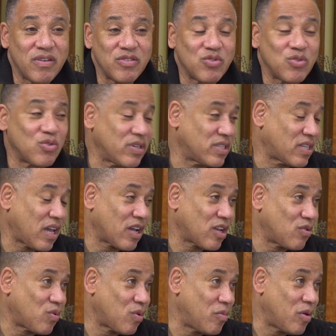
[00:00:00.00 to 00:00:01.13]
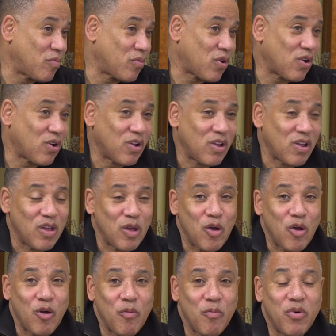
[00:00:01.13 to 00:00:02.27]
as early as I could remember.
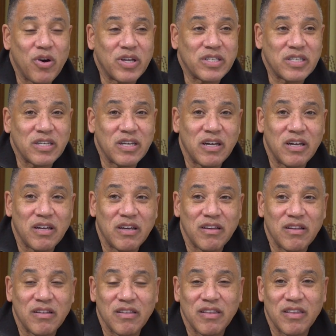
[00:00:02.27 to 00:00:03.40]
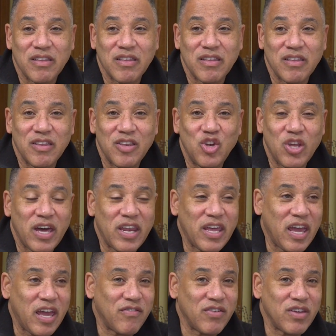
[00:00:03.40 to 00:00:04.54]
But not
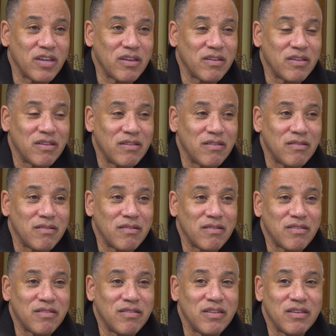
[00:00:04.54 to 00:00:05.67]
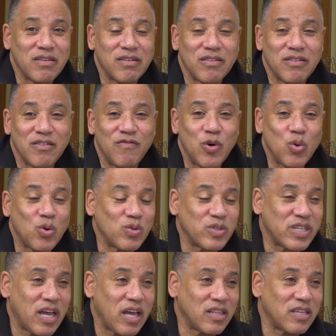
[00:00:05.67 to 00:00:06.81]
having the vocal
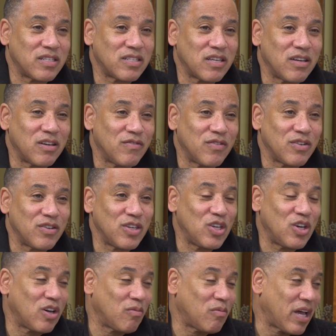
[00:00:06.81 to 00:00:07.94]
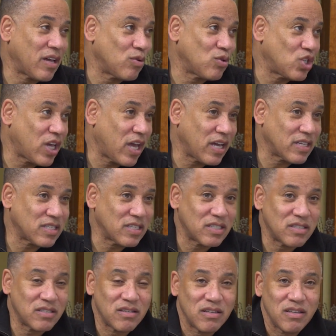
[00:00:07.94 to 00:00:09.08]
talent of a young Michael
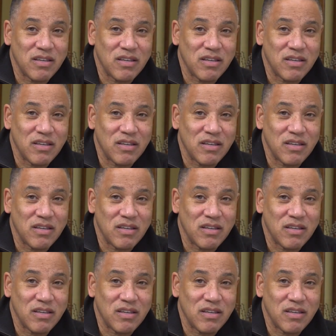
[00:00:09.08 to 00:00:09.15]
Jackson,